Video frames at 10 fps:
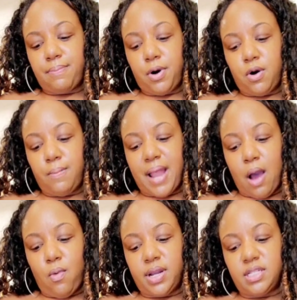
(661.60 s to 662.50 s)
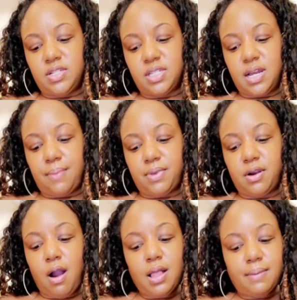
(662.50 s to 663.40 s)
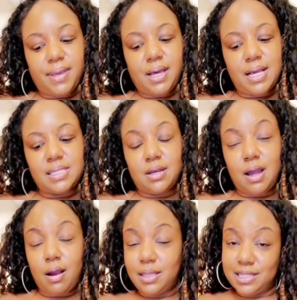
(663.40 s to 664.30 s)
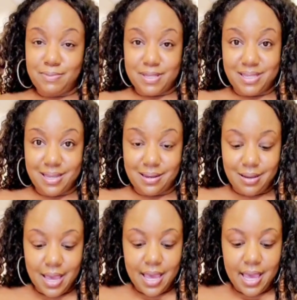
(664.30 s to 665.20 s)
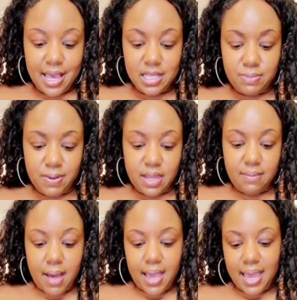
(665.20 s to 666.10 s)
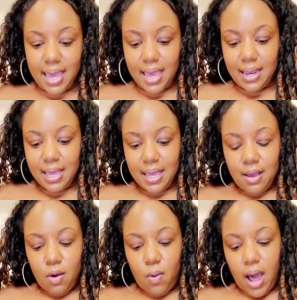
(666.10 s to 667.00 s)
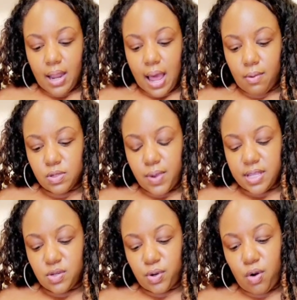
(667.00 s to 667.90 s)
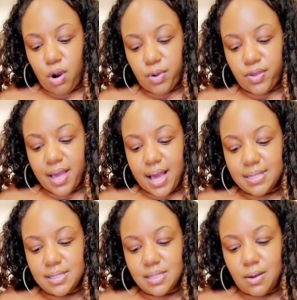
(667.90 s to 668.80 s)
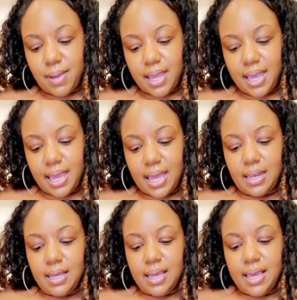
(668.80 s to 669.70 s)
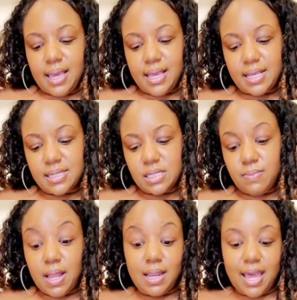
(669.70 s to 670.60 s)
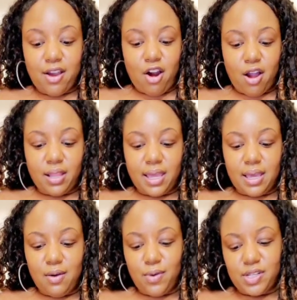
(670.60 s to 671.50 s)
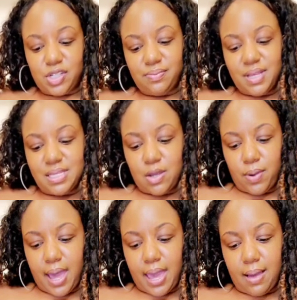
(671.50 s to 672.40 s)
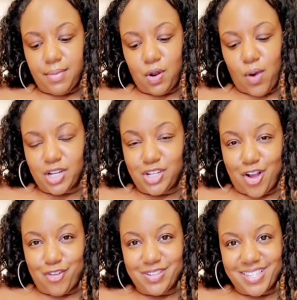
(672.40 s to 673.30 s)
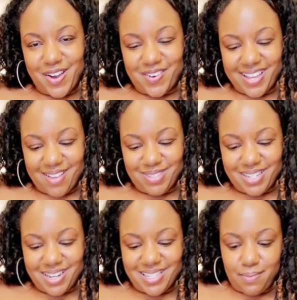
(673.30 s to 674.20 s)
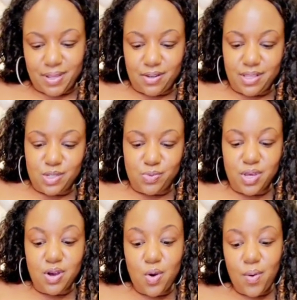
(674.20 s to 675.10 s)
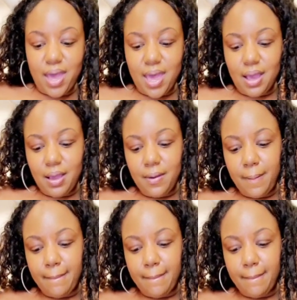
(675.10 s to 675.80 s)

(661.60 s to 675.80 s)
the bowl, but I wanted to just cut up the garlic because the garlic has been it's been in my hand while I was waiting to record with you guys, and so my hand is smelling like garlic, which it's okay. I'm gonna wash it off. So I'm just gonna simply do this real quick.